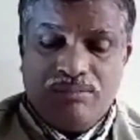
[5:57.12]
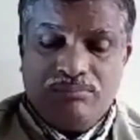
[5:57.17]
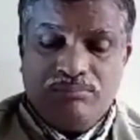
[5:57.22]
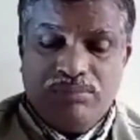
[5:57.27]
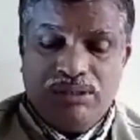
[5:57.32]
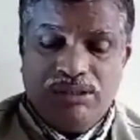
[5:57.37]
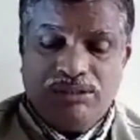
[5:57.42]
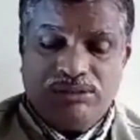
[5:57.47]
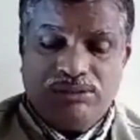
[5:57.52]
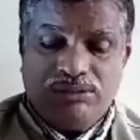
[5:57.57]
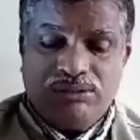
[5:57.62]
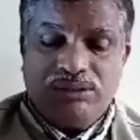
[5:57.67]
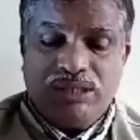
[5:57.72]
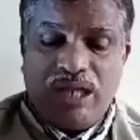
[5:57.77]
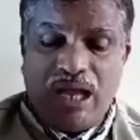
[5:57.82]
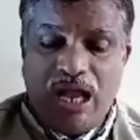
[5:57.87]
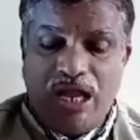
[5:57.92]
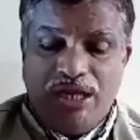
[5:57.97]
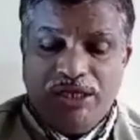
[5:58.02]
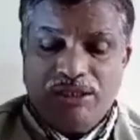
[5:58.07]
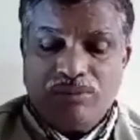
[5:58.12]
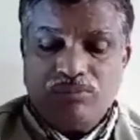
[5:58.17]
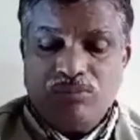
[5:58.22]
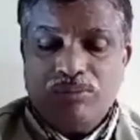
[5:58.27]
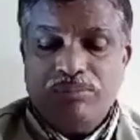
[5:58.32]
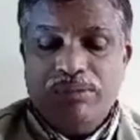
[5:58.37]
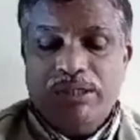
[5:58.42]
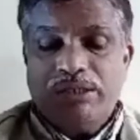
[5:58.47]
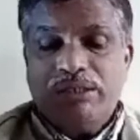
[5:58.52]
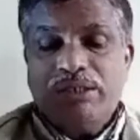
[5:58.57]
Means the ionic
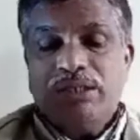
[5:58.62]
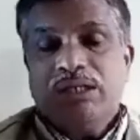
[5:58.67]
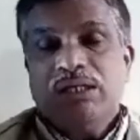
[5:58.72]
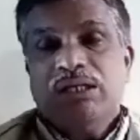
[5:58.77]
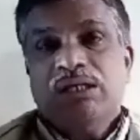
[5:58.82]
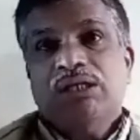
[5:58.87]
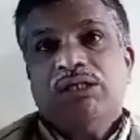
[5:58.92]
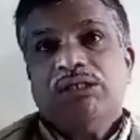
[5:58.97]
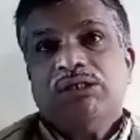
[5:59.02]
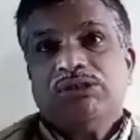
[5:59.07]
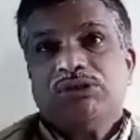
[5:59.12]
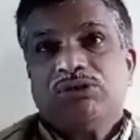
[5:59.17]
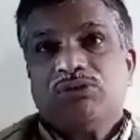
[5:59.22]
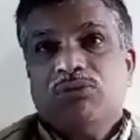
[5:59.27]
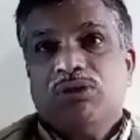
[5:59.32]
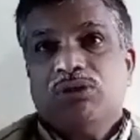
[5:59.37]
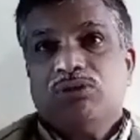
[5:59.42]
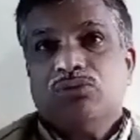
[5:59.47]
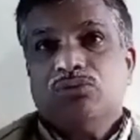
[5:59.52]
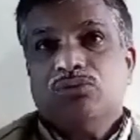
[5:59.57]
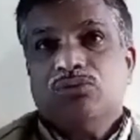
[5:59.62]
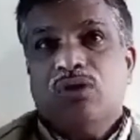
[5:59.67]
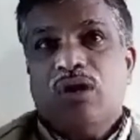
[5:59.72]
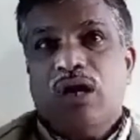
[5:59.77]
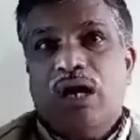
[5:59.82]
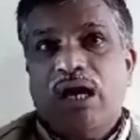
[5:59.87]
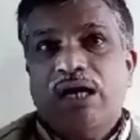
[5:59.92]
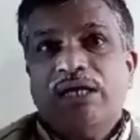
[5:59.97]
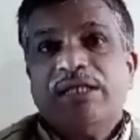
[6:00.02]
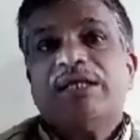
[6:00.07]
mobility is equal to
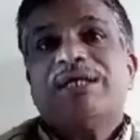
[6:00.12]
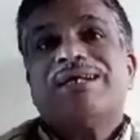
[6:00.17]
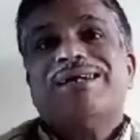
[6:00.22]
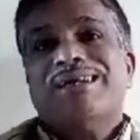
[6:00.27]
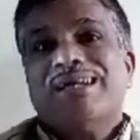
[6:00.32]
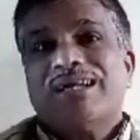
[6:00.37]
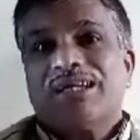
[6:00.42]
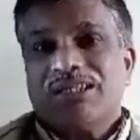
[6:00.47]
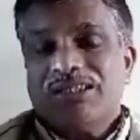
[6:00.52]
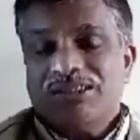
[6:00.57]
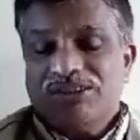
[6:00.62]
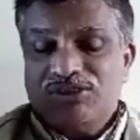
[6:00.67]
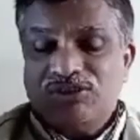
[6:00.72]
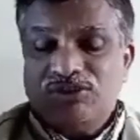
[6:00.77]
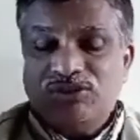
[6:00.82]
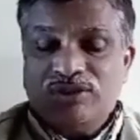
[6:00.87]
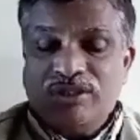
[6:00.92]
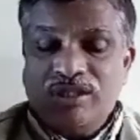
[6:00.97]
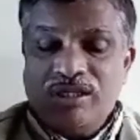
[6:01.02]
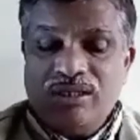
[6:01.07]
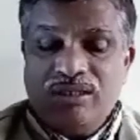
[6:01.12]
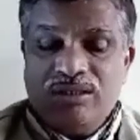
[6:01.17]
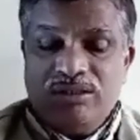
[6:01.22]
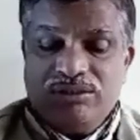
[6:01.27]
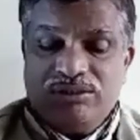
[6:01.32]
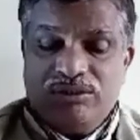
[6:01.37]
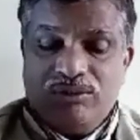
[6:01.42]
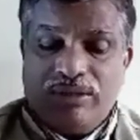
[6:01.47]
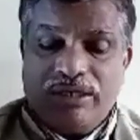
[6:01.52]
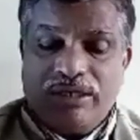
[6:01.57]
ionic conductance
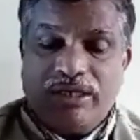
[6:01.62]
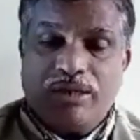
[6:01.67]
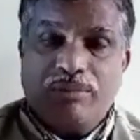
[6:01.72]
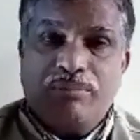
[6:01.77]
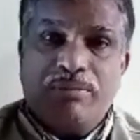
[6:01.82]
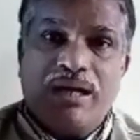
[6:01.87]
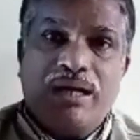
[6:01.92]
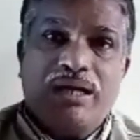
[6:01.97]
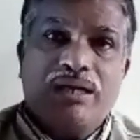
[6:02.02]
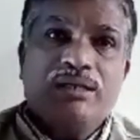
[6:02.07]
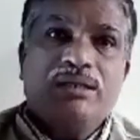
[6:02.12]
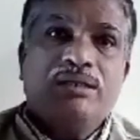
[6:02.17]
divided by